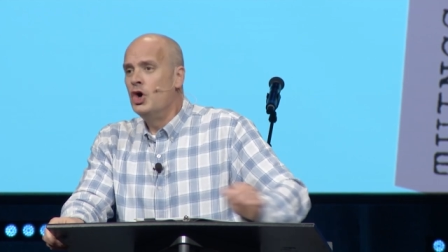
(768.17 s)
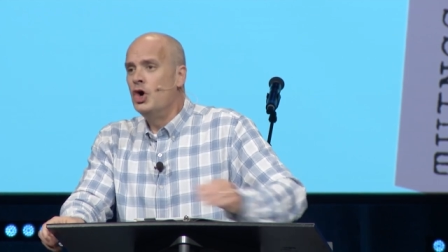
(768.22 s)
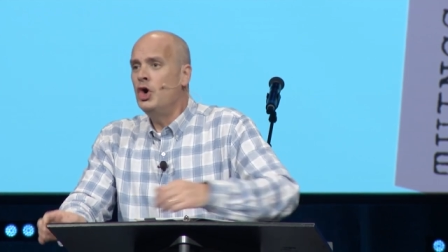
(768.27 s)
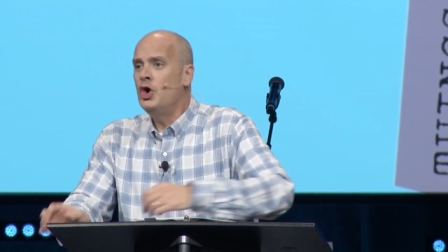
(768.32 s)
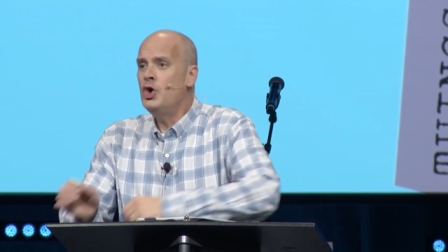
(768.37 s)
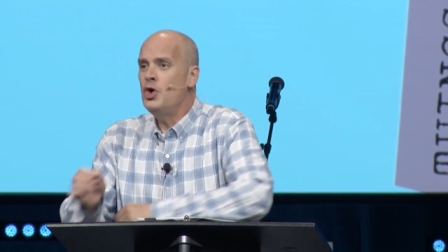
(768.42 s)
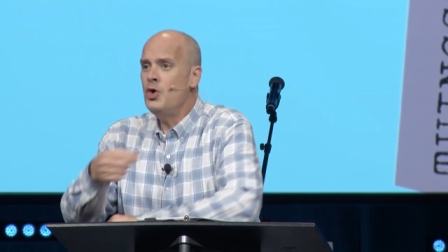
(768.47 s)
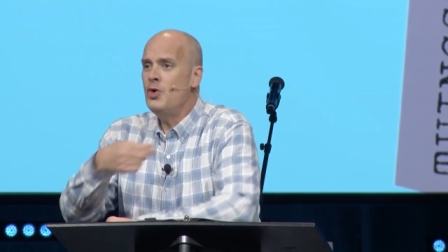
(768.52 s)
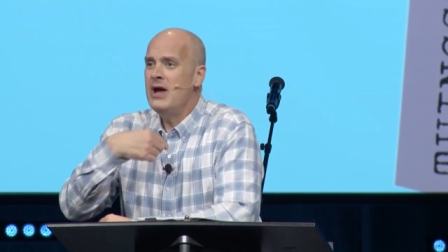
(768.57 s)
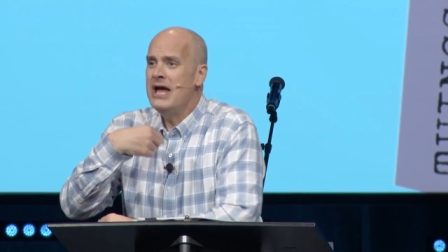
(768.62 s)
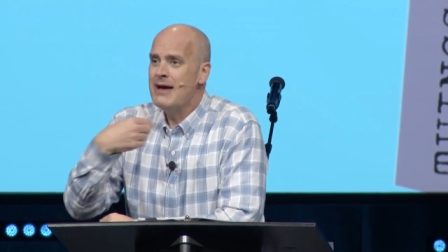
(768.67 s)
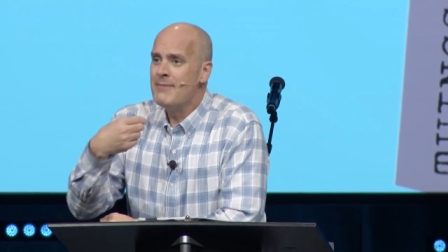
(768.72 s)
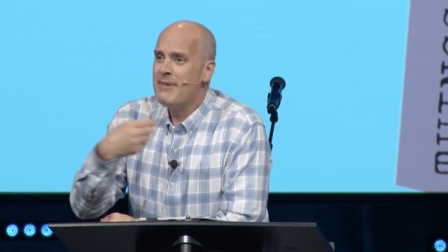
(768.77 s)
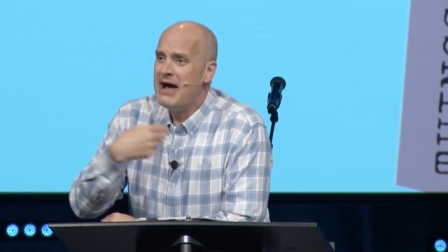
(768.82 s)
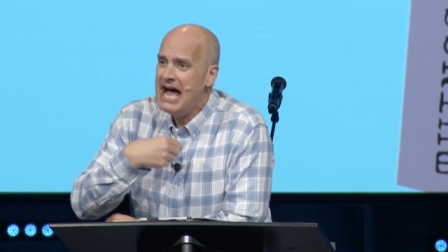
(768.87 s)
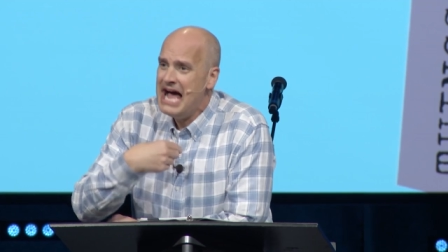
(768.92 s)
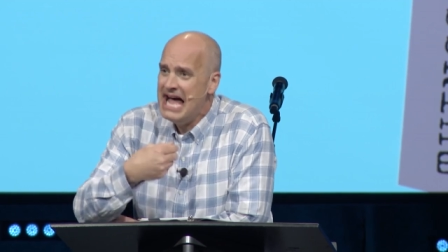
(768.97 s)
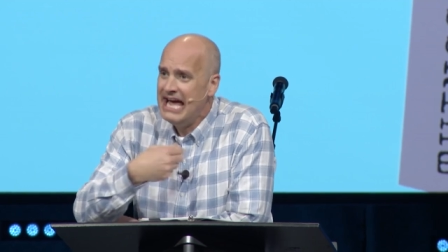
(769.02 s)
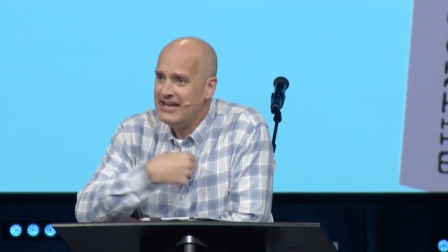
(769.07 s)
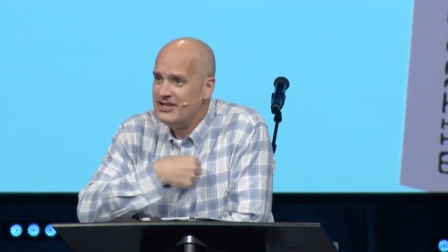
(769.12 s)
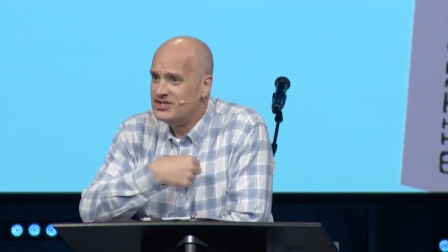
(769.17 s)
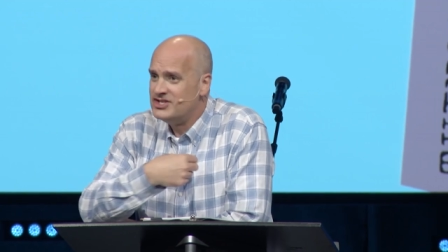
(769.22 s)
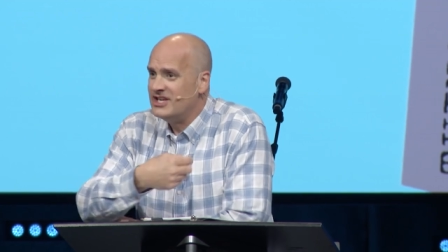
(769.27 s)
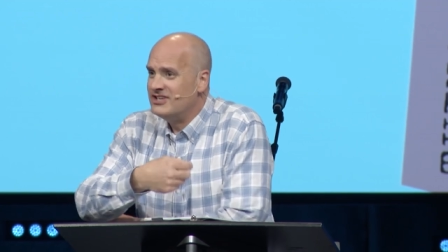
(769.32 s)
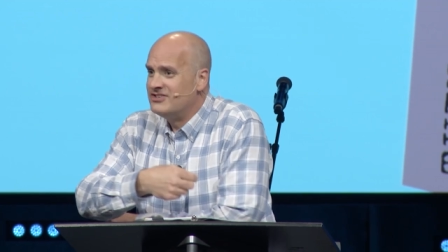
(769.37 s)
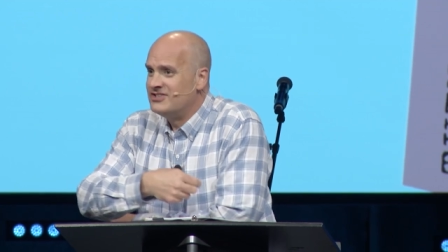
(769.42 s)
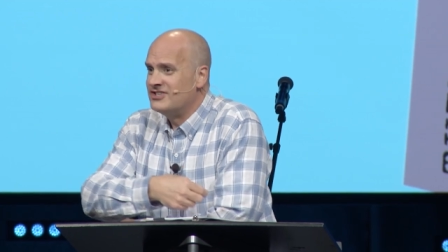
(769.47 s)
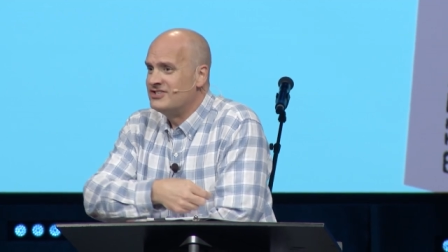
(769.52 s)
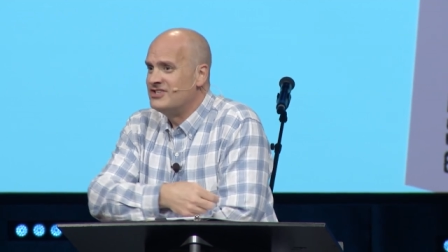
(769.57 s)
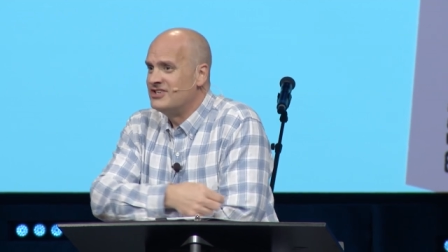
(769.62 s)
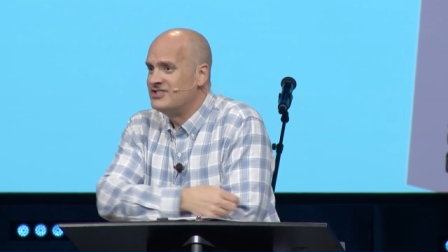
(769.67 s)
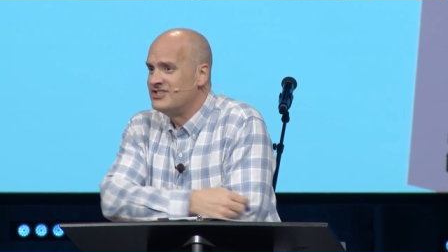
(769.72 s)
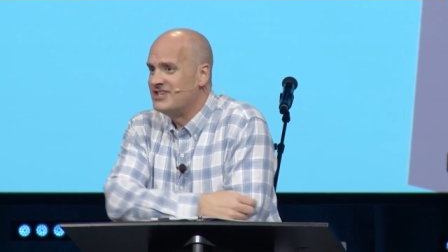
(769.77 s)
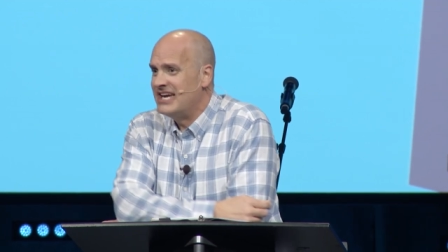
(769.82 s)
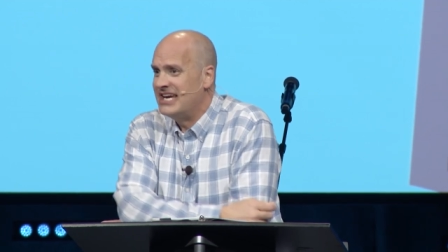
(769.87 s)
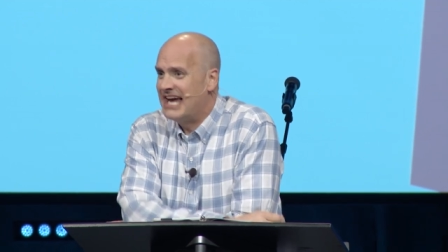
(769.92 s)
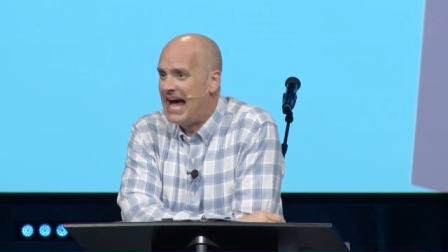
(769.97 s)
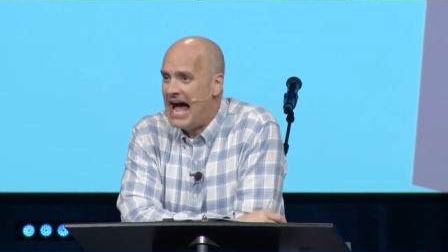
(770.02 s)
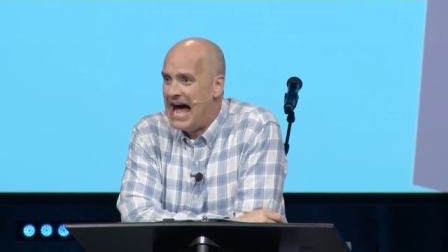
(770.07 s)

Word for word: Who am I? Jesus is saying,